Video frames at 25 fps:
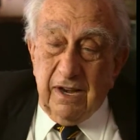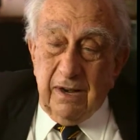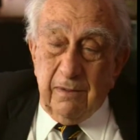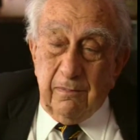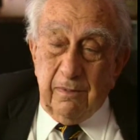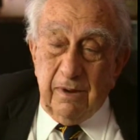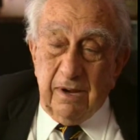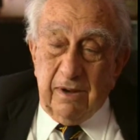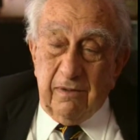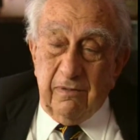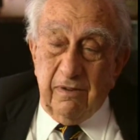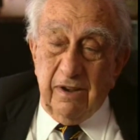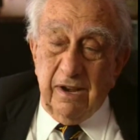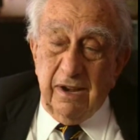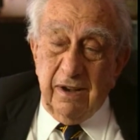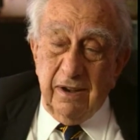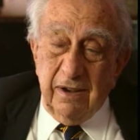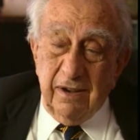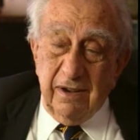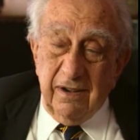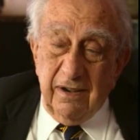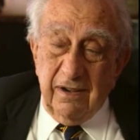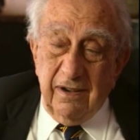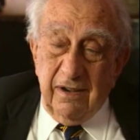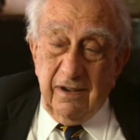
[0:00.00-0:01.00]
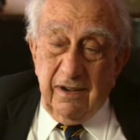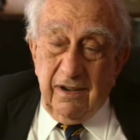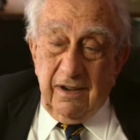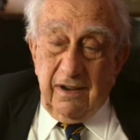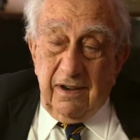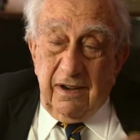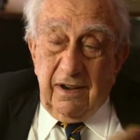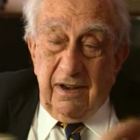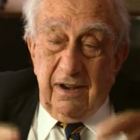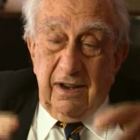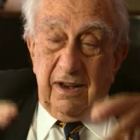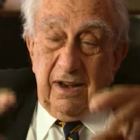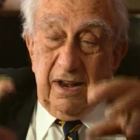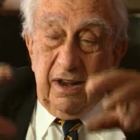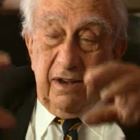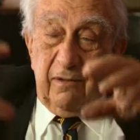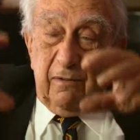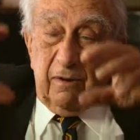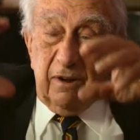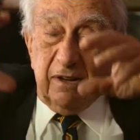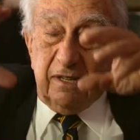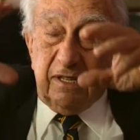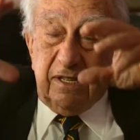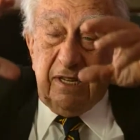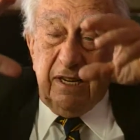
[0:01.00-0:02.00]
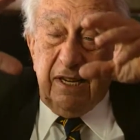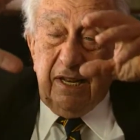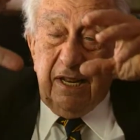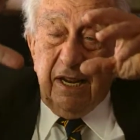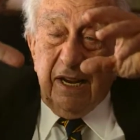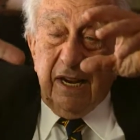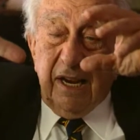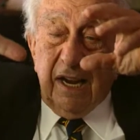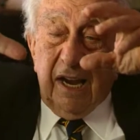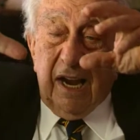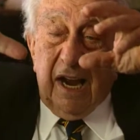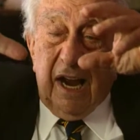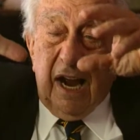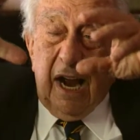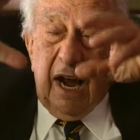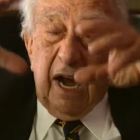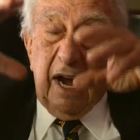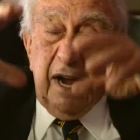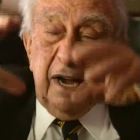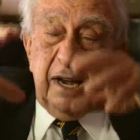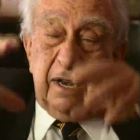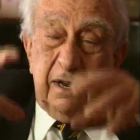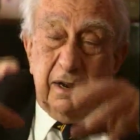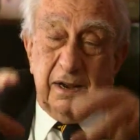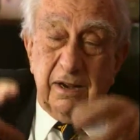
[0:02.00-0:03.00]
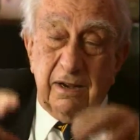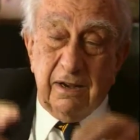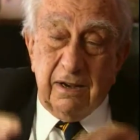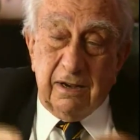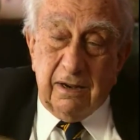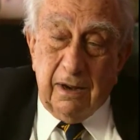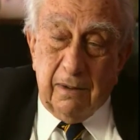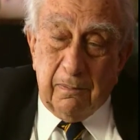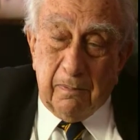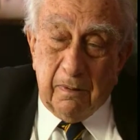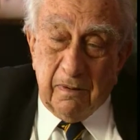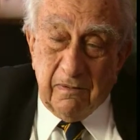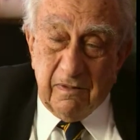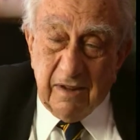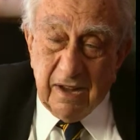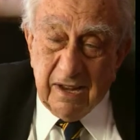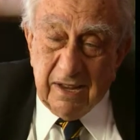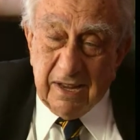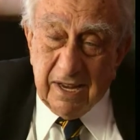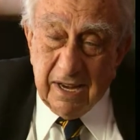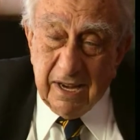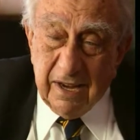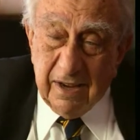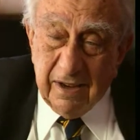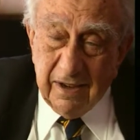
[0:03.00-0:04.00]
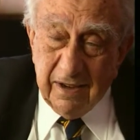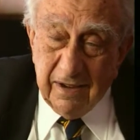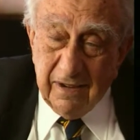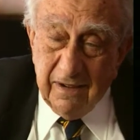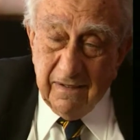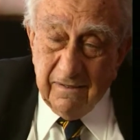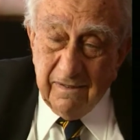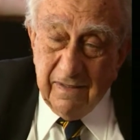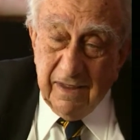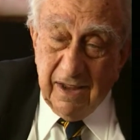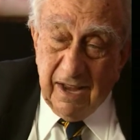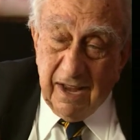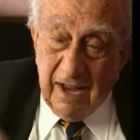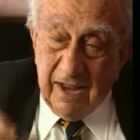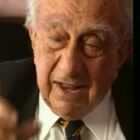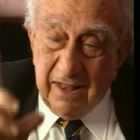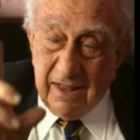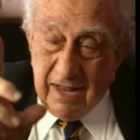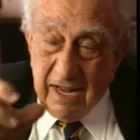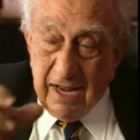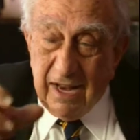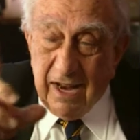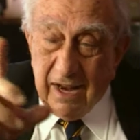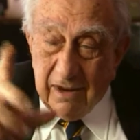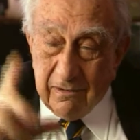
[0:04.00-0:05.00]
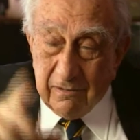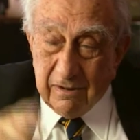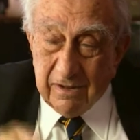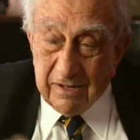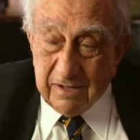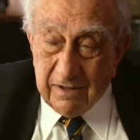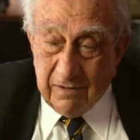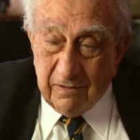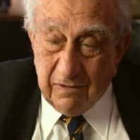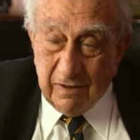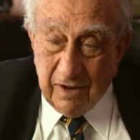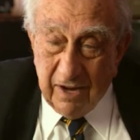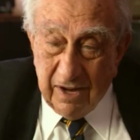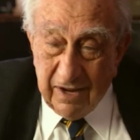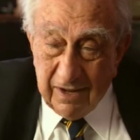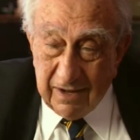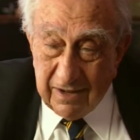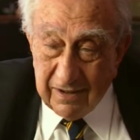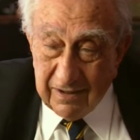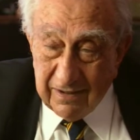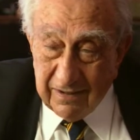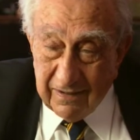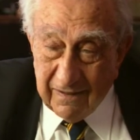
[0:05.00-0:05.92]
in between, and I was sitting right on the top of nothing, and then I was afraid.